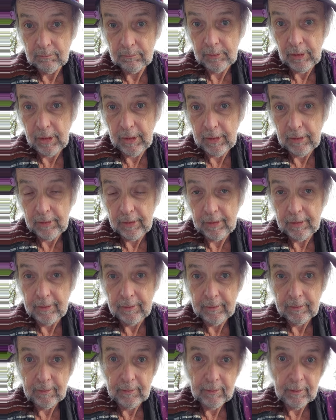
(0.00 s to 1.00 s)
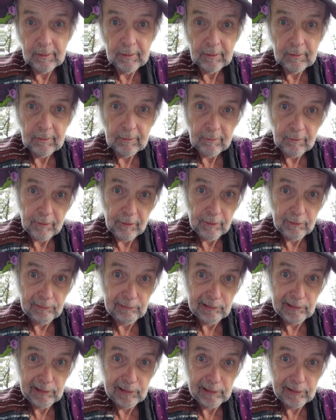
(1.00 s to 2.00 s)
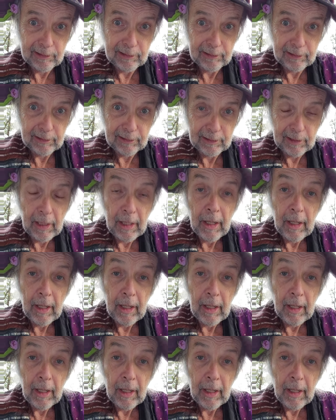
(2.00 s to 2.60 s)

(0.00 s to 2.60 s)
daily, theoretically.